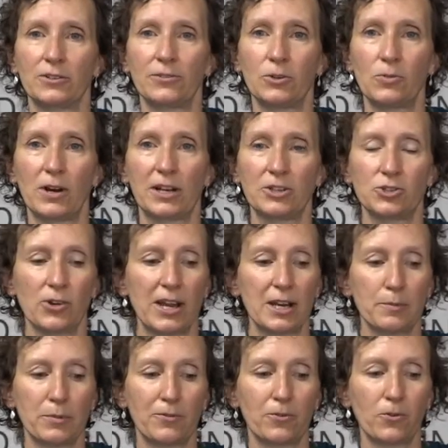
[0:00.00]
if you want to drain
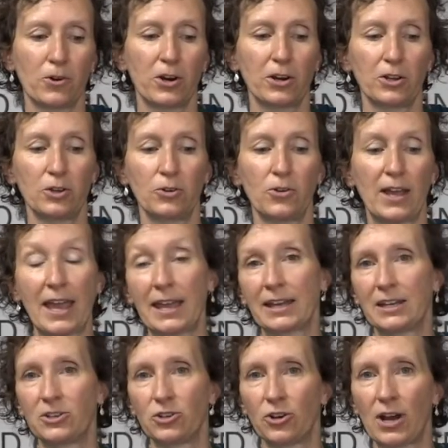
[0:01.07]
it before you hang
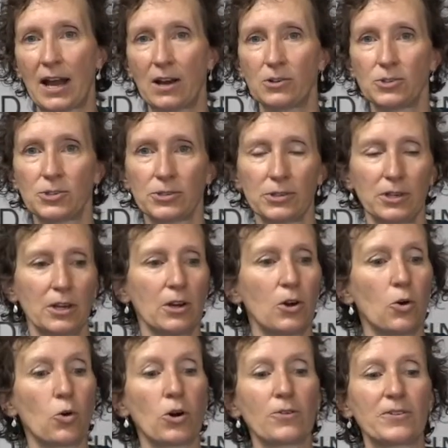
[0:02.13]
it in your house.
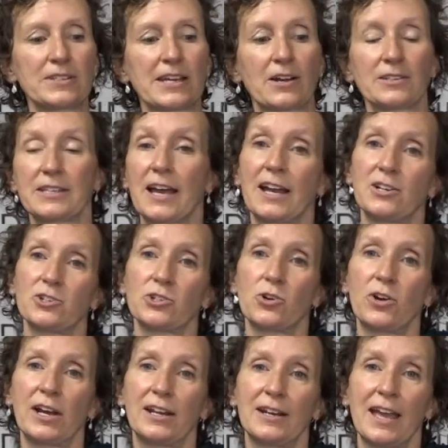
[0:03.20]
Or if it's outside, just
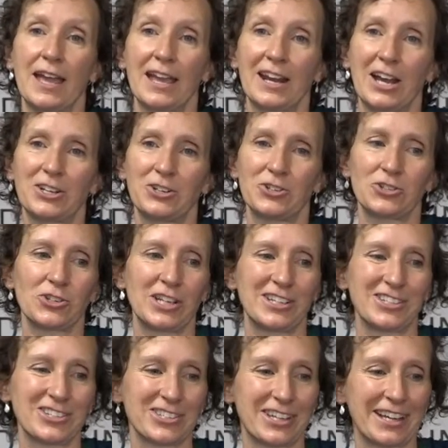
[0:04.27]
go ahead and hang it on your
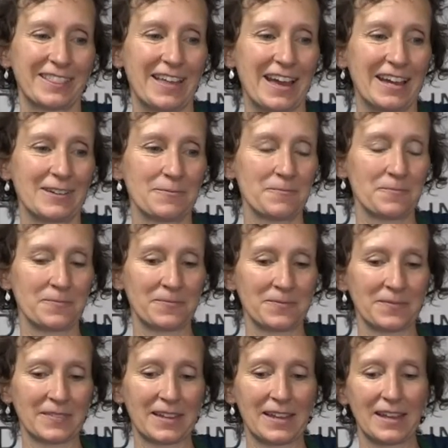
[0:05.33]
tree, just like that.
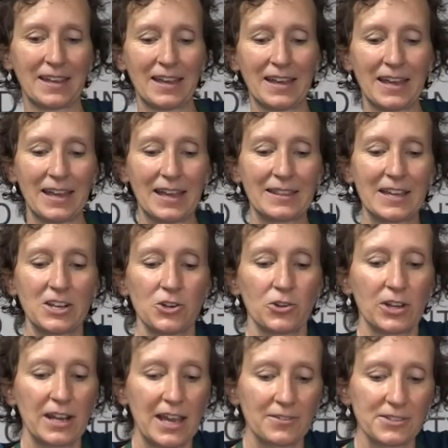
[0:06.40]
And then you
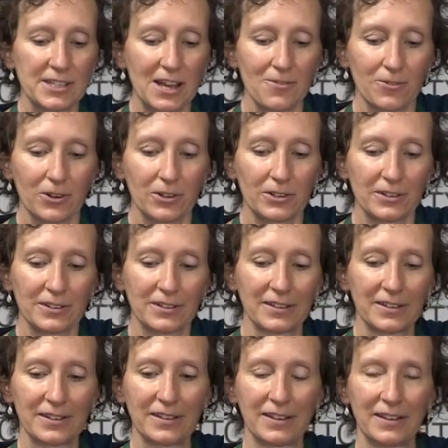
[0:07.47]
can have several,
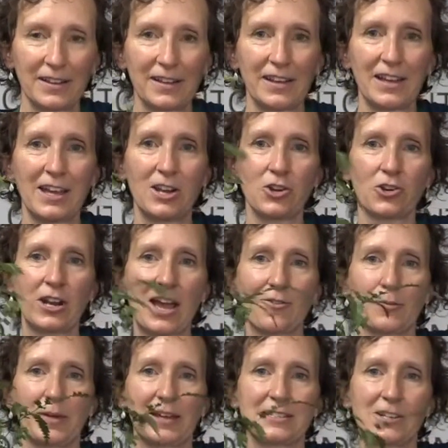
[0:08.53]
and you can
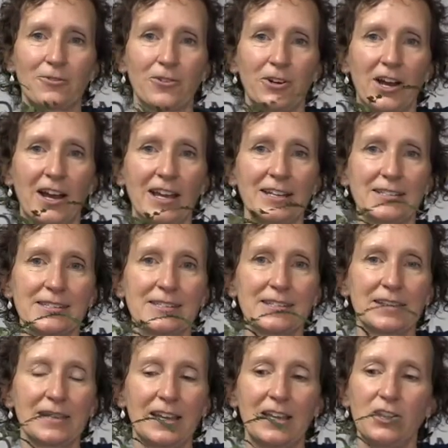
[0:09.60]
have them at different heights.
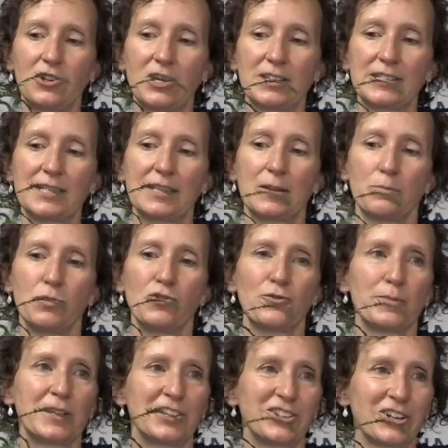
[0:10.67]
And you can see the
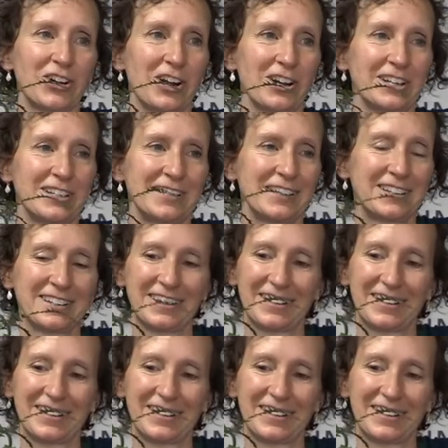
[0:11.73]
movement in the garden.